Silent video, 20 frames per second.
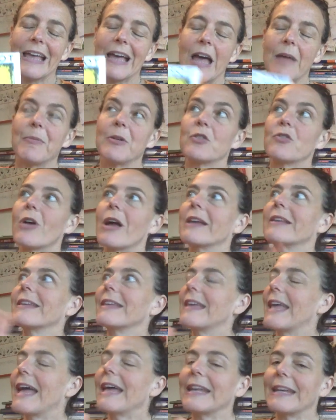I've been trying to
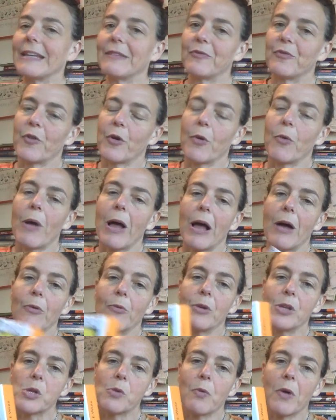get it for a while,
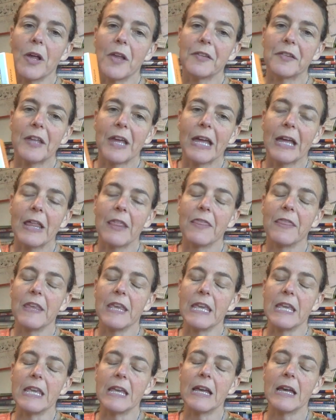which was
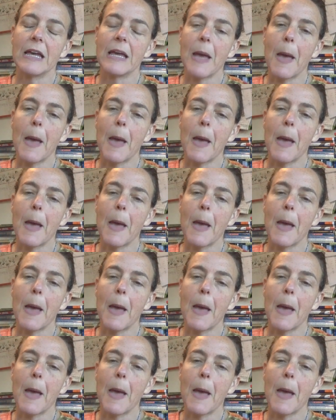the